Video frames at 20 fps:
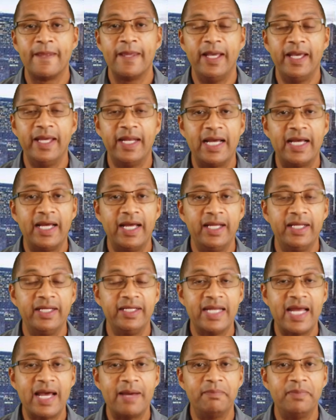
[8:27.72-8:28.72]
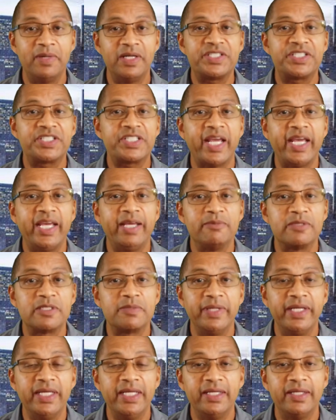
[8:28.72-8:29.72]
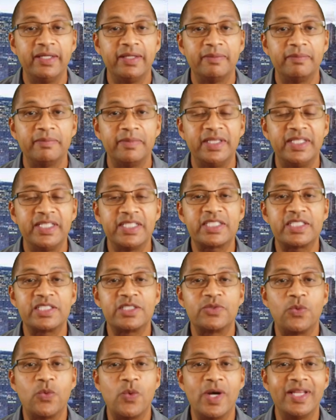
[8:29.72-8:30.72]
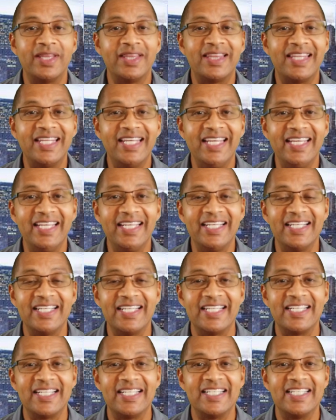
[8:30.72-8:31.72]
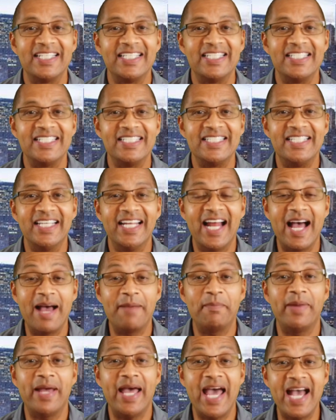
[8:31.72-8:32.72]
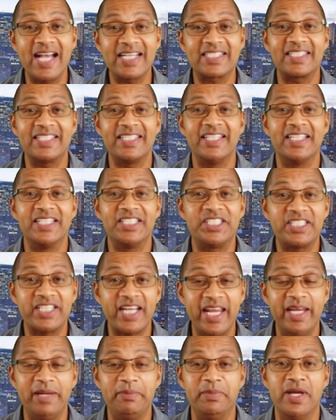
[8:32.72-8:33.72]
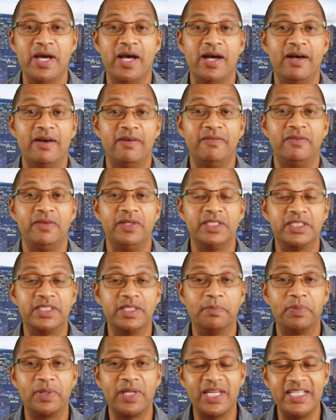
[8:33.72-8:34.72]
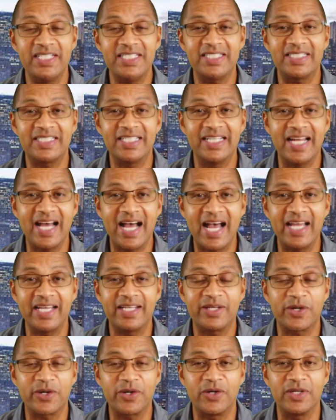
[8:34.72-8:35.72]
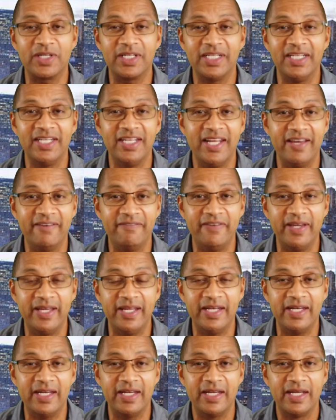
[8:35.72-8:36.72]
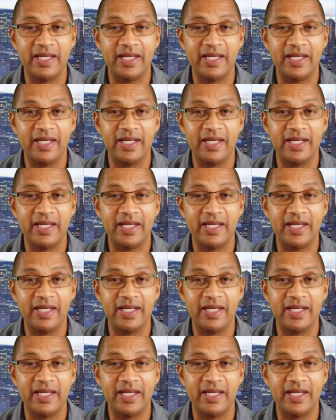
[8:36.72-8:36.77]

And not much shames me. But this is one thing that I'm actually ashamed of, is the place that I currently live in.